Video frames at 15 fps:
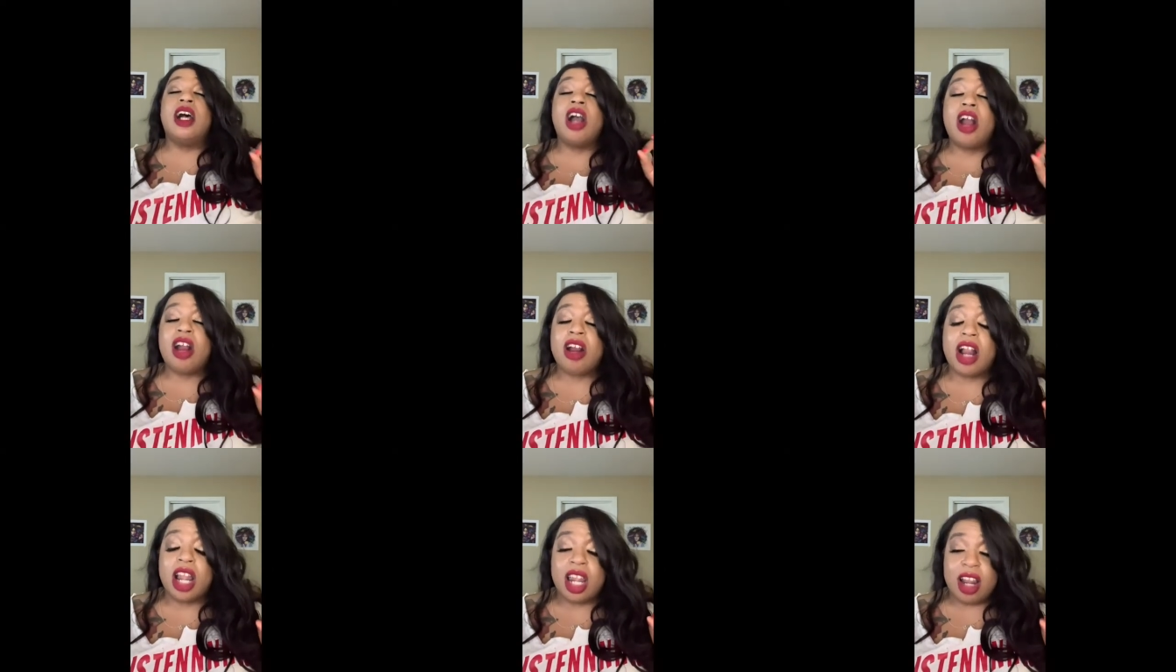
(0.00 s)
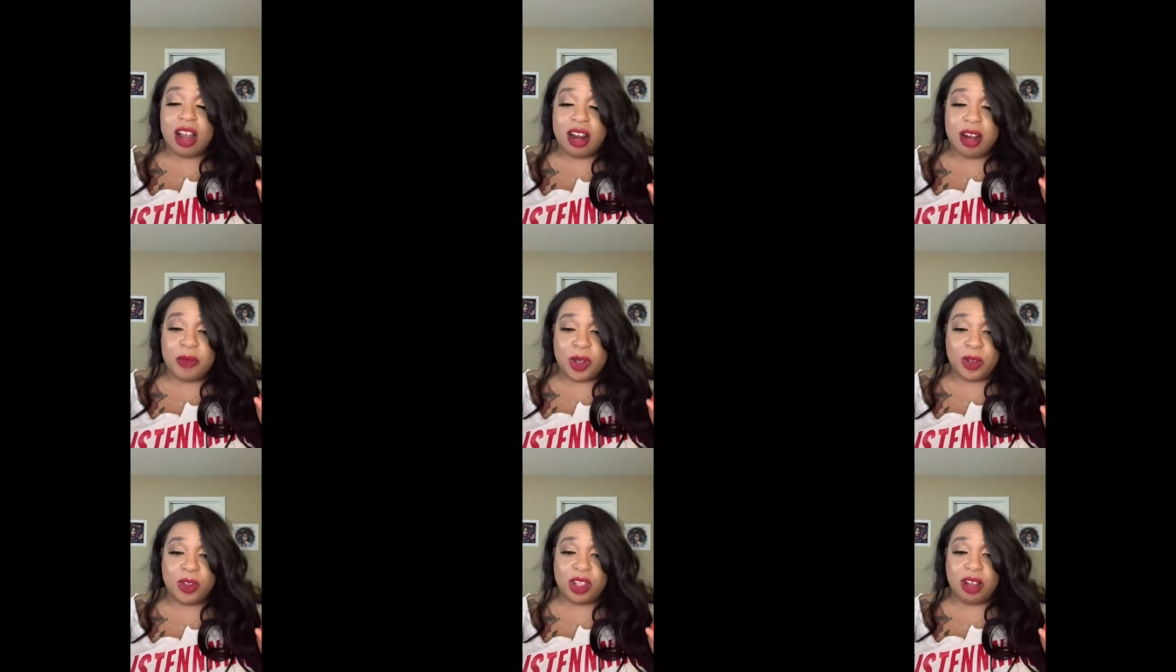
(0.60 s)
her alarm
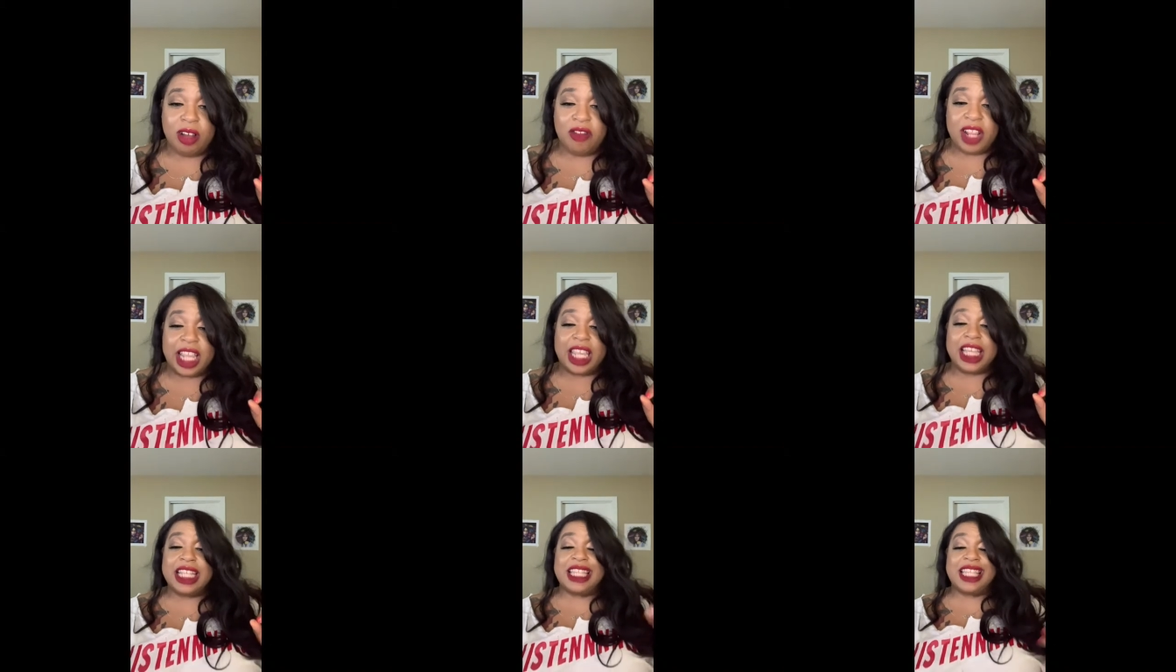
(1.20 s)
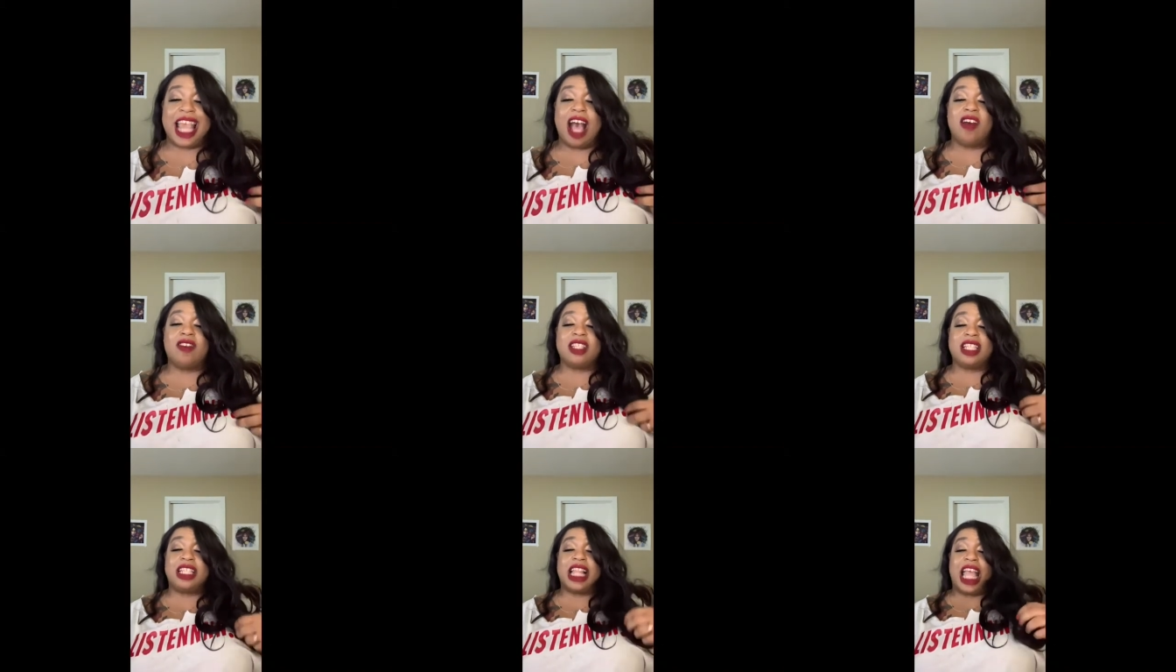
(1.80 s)
goes off. Like it
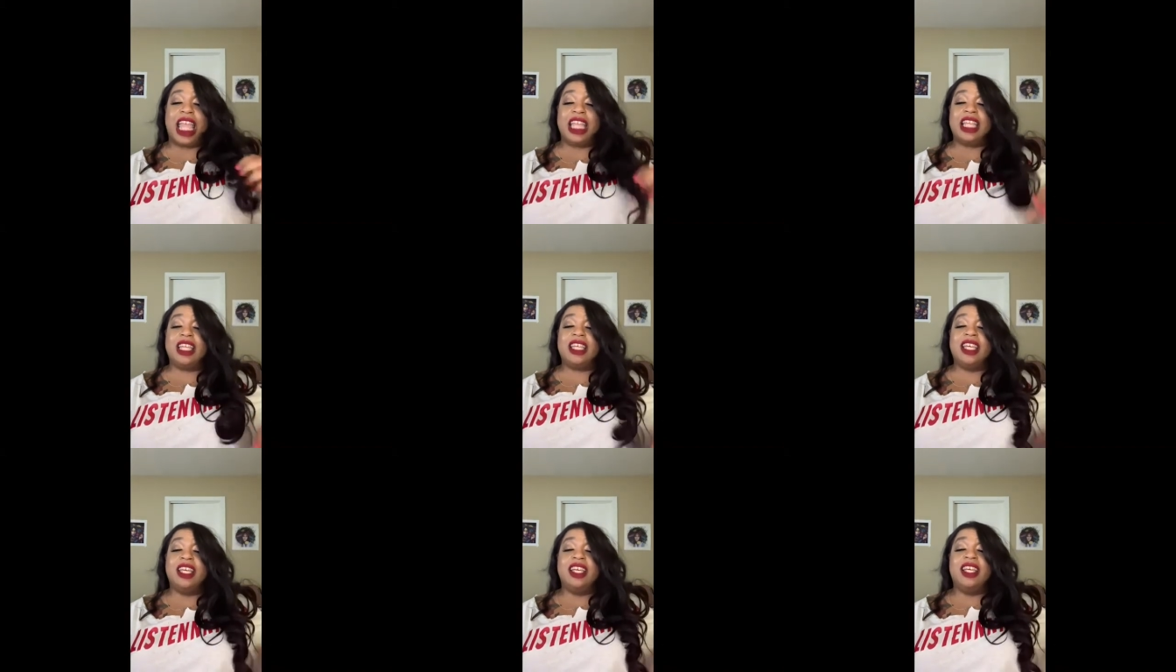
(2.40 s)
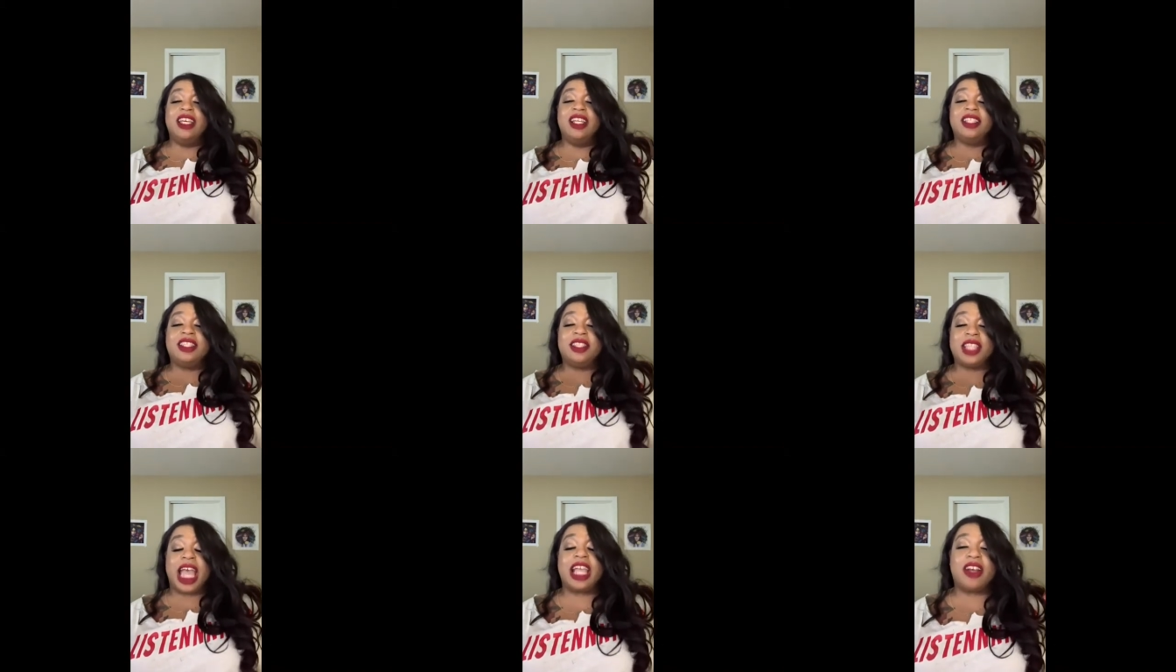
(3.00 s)
sounds like
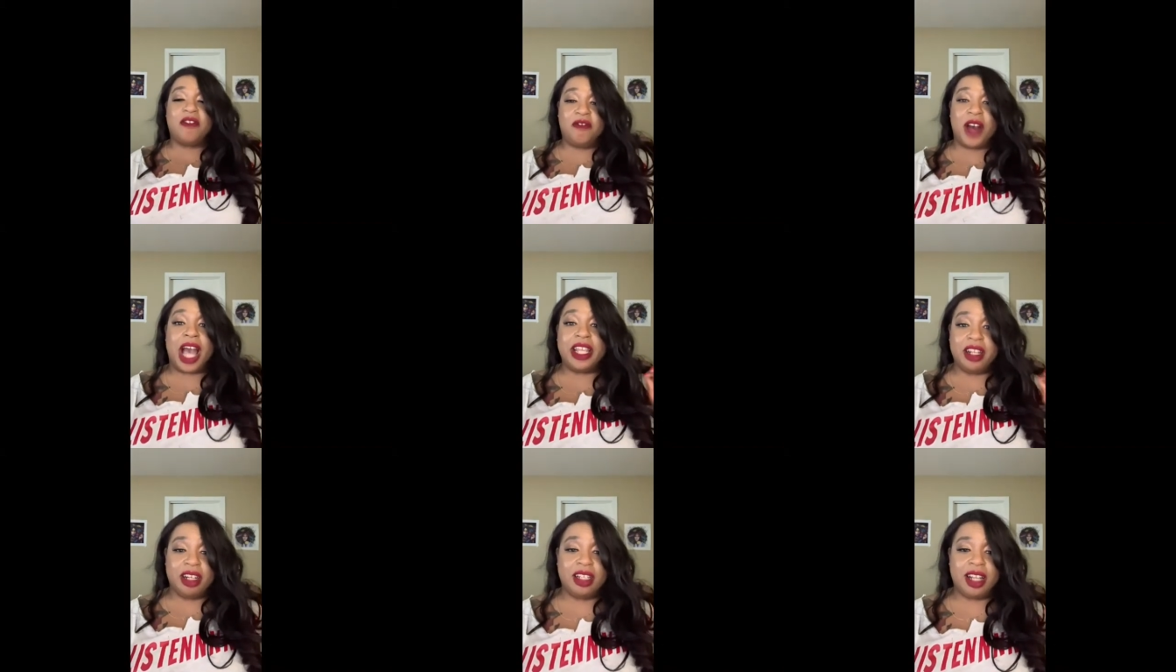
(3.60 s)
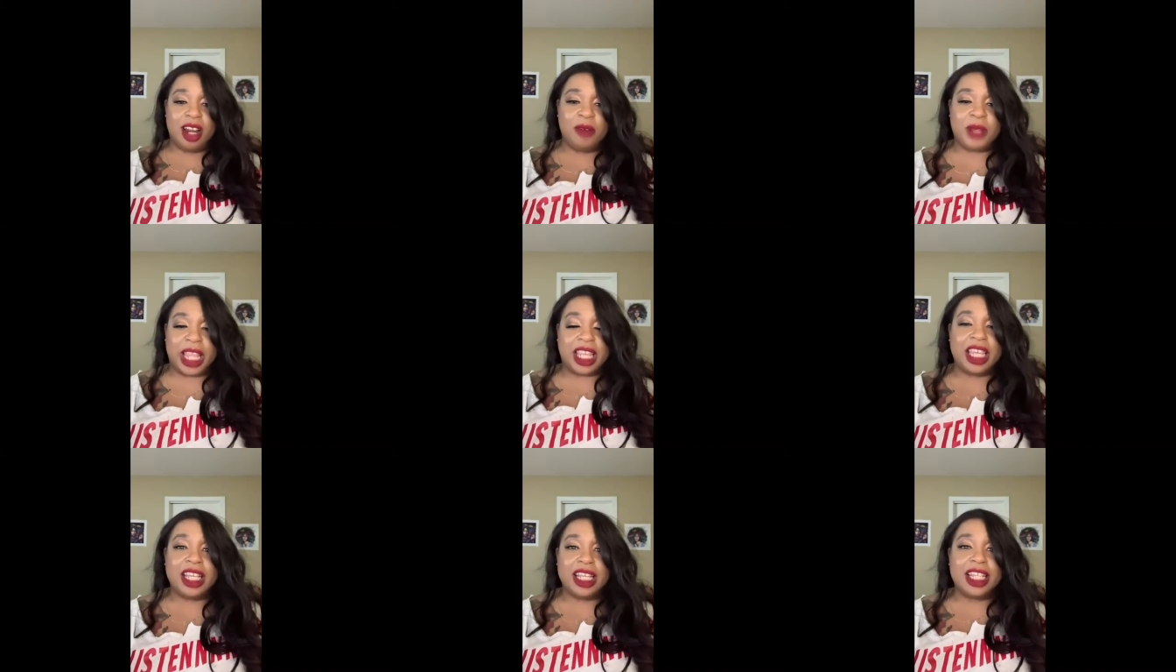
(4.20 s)
like a fire alarm.
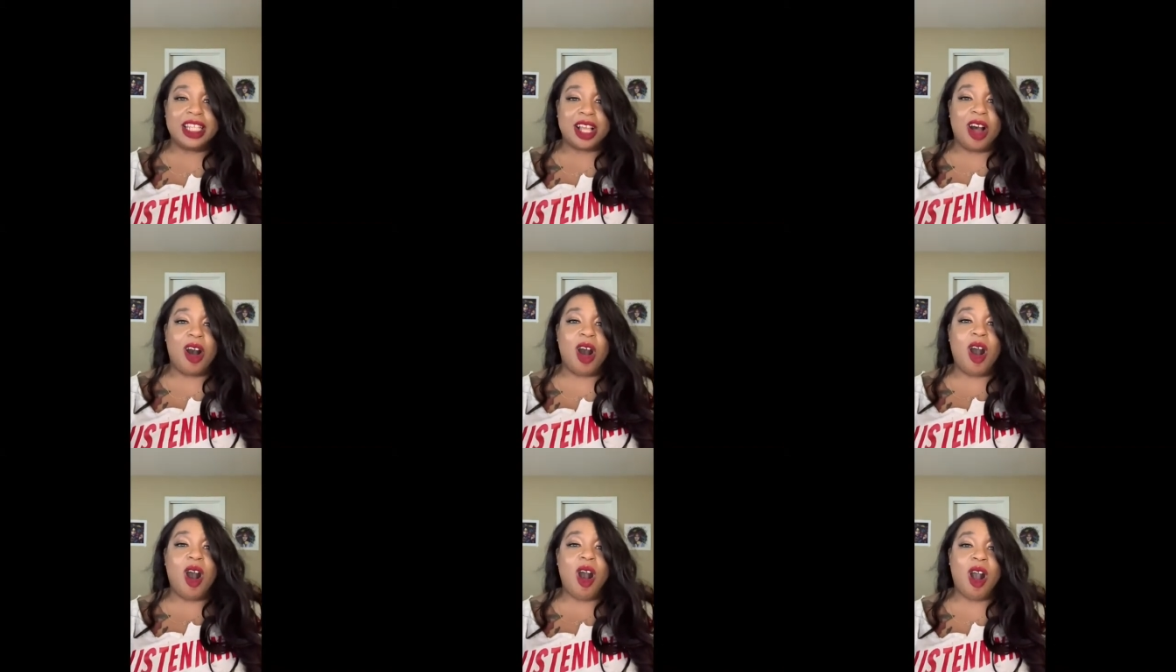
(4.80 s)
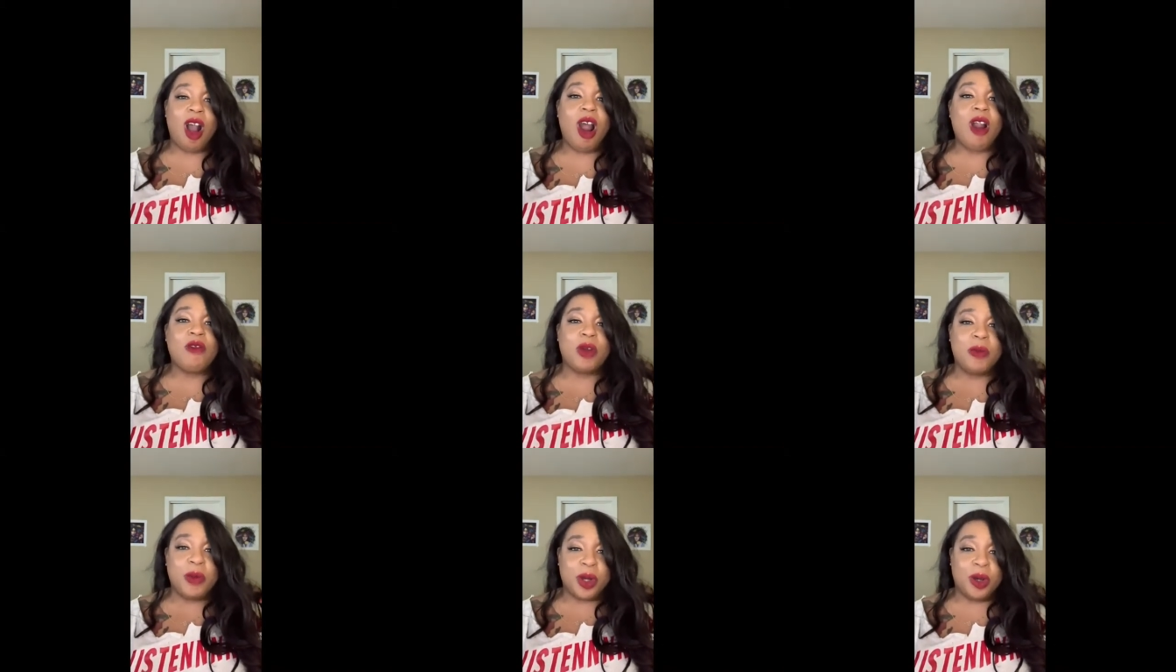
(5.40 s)
Like it is a
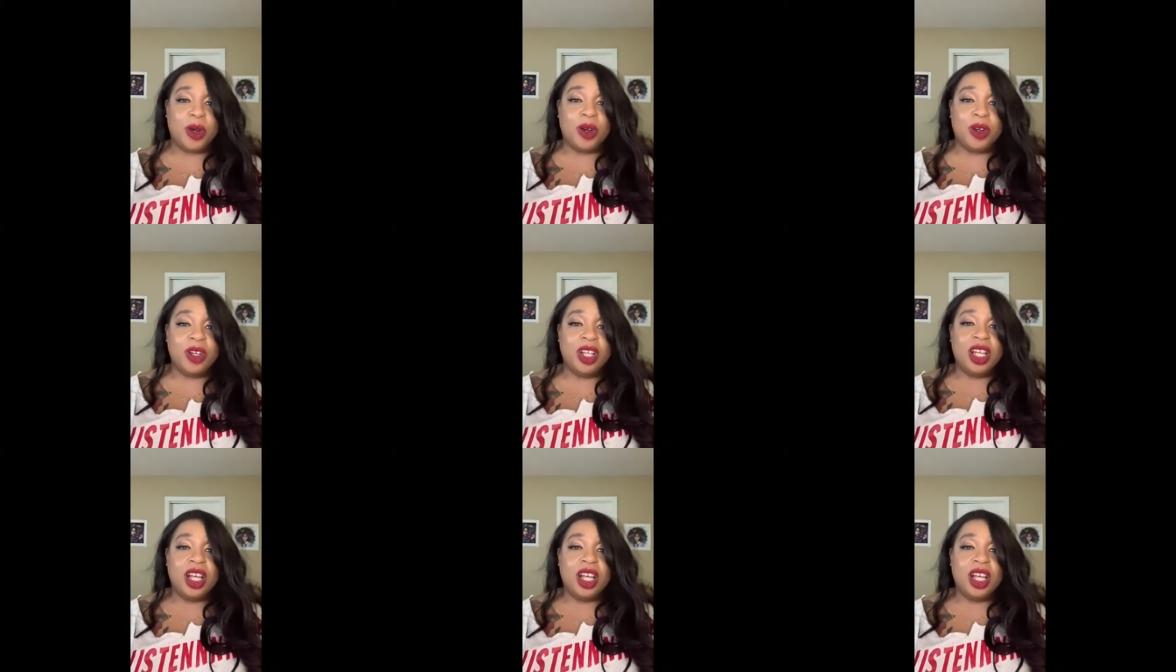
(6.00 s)
horrible